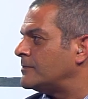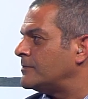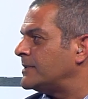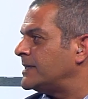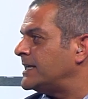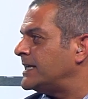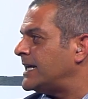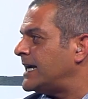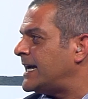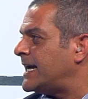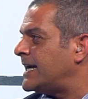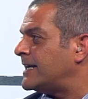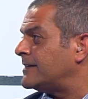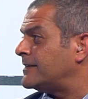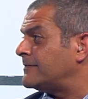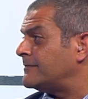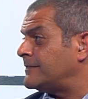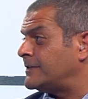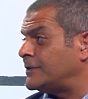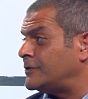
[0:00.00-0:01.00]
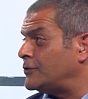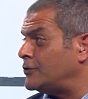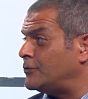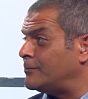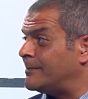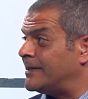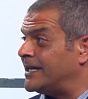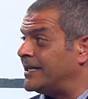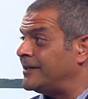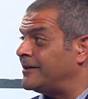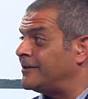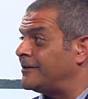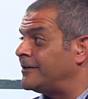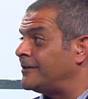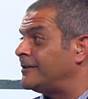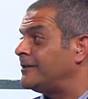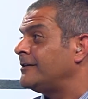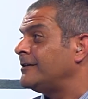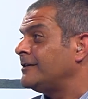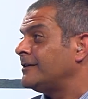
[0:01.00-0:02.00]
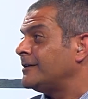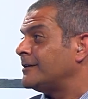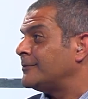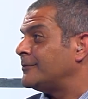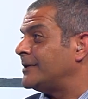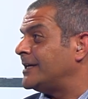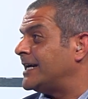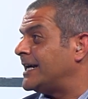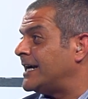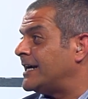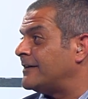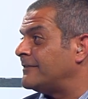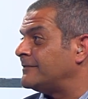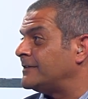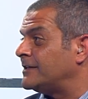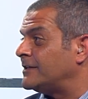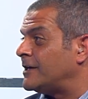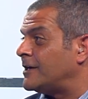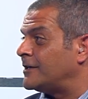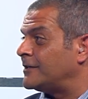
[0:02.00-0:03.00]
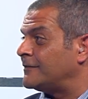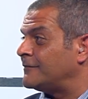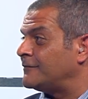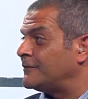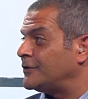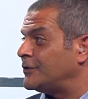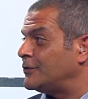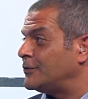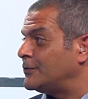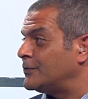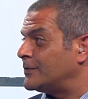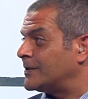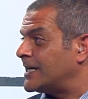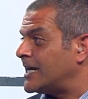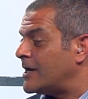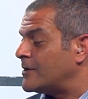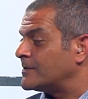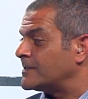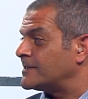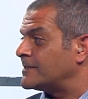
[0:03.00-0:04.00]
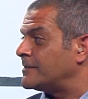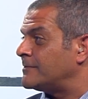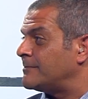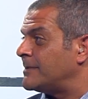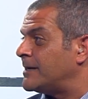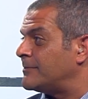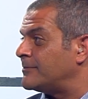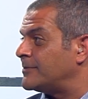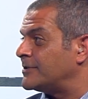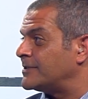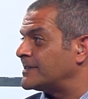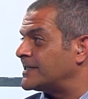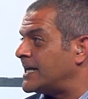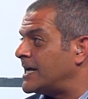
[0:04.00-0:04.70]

We had a new mayor, we have a lot of new council members.